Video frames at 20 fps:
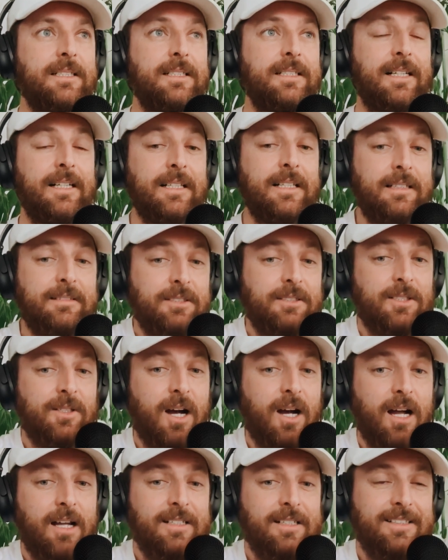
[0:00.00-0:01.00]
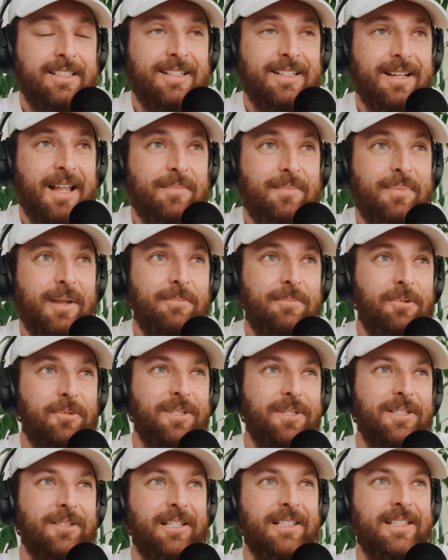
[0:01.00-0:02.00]
And people
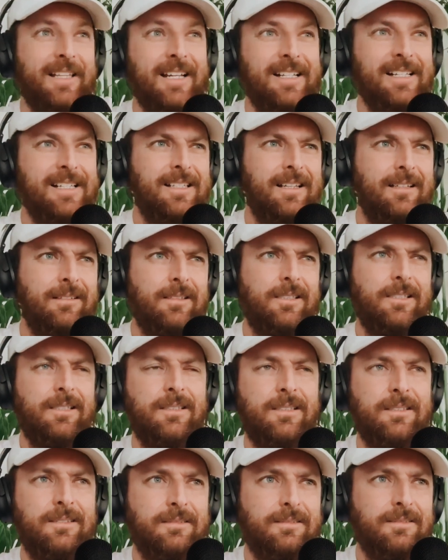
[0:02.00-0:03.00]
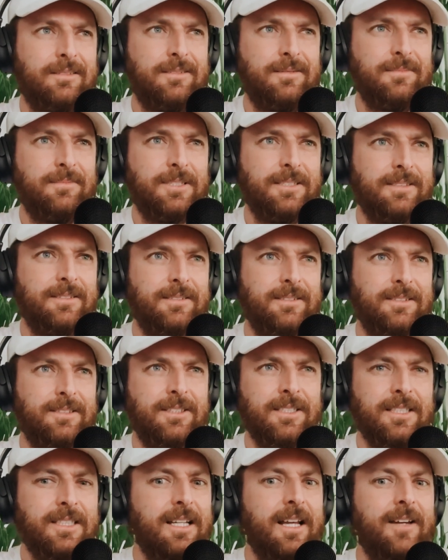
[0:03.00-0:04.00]
would look at that and say, but
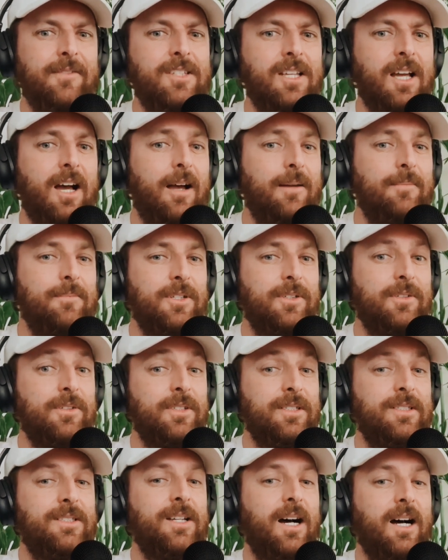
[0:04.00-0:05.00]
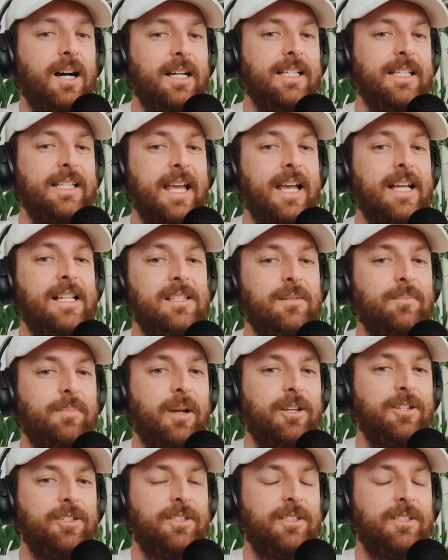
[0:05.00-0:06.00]
you didn't have time. You were a dying cancer
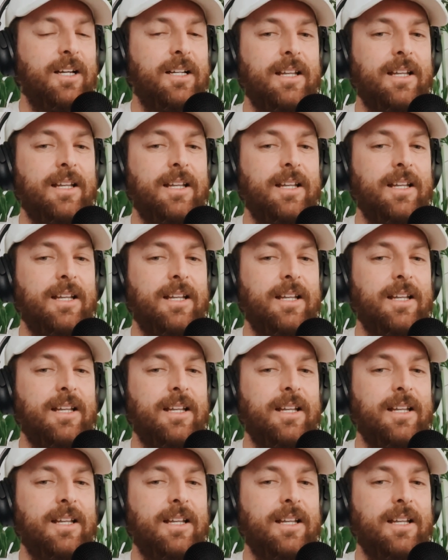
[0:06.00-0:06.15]
patient.